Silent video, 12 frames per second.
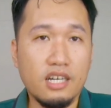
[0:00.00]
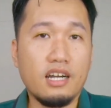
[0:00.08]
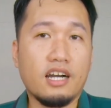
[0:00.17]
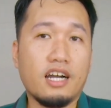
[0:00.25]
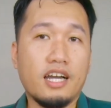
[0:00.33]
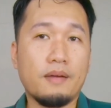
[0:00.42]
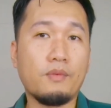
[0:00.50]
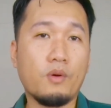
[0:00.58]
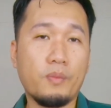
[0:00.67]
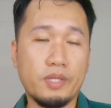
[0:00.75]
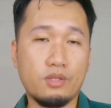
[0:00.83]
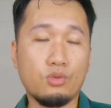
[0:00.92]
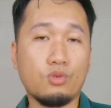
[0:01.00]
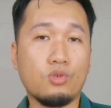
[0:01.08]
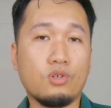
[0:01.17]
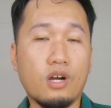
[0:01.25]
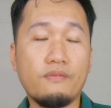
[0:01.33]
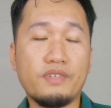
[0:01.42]
Uh, I'm open to
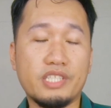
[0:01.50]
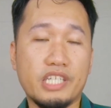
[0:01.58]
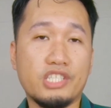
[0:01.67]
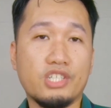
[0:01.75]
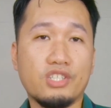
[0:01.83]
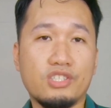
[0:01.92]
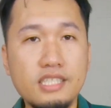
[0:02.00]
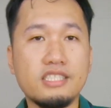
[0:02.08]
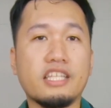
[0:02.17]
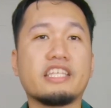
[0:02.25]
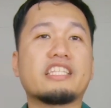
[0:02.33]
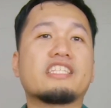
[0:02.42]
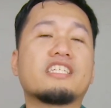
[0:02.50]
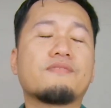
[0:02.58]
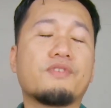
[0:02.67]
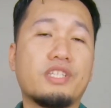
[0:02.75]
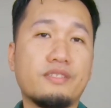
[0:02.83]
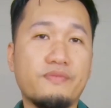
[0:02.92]
conversations. I think that's it for
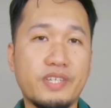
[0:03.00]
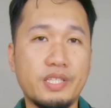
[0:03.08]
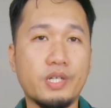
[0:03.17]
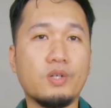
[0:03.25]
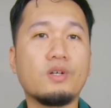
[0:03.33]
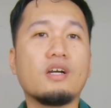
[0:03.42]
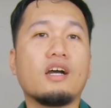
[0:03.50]
this video.